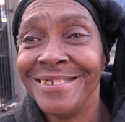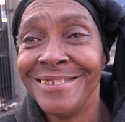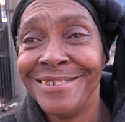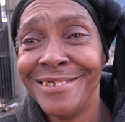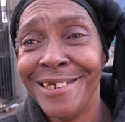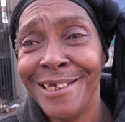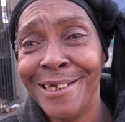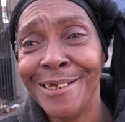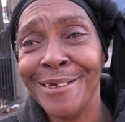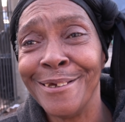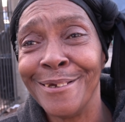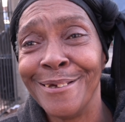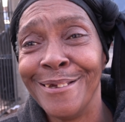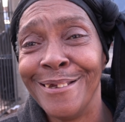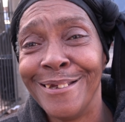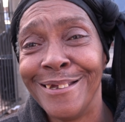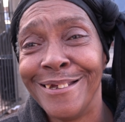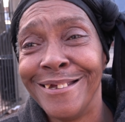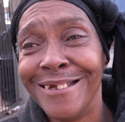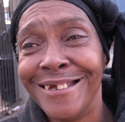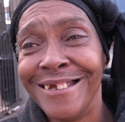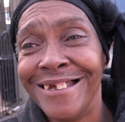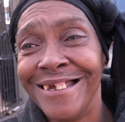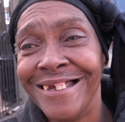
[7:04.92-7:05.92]
Yeah.
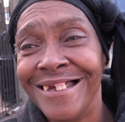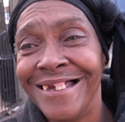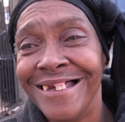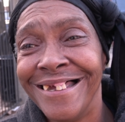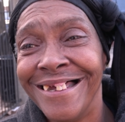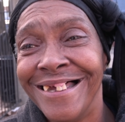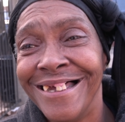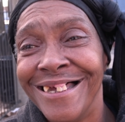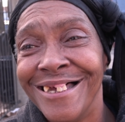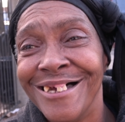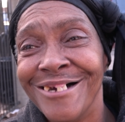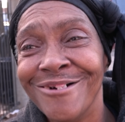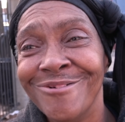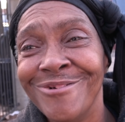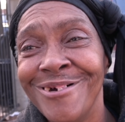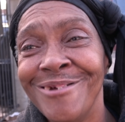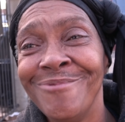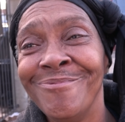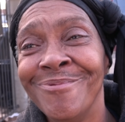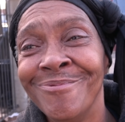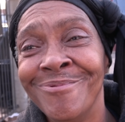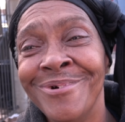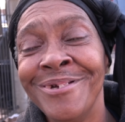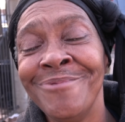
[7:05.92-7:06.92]

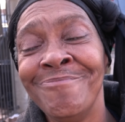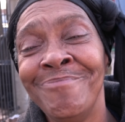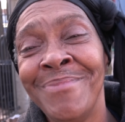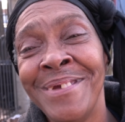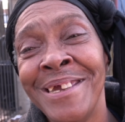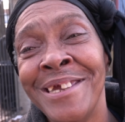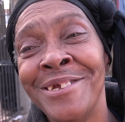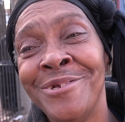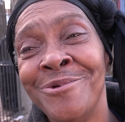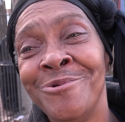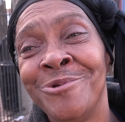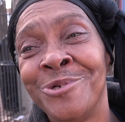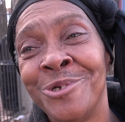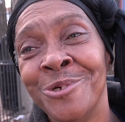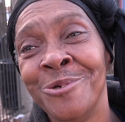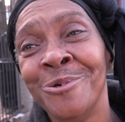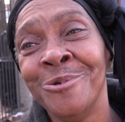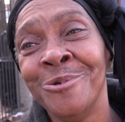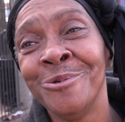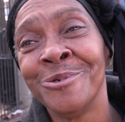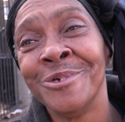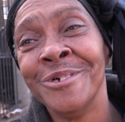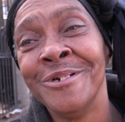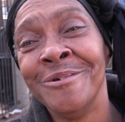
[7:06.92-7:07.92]
What made you
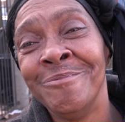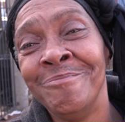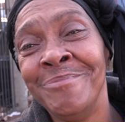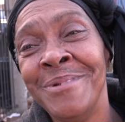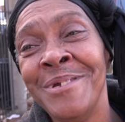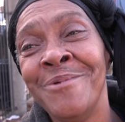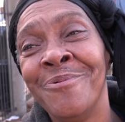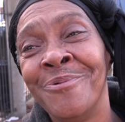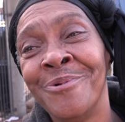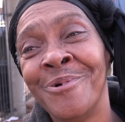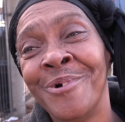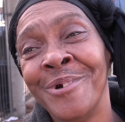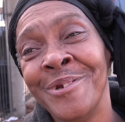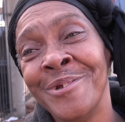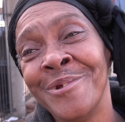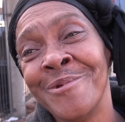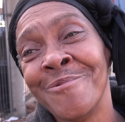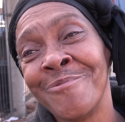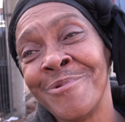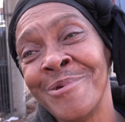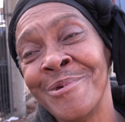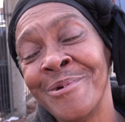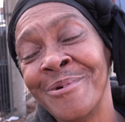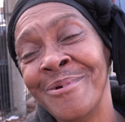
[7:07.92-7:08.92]
choose me for an
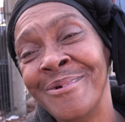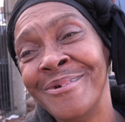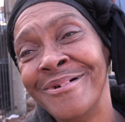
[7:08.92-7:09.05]
interview?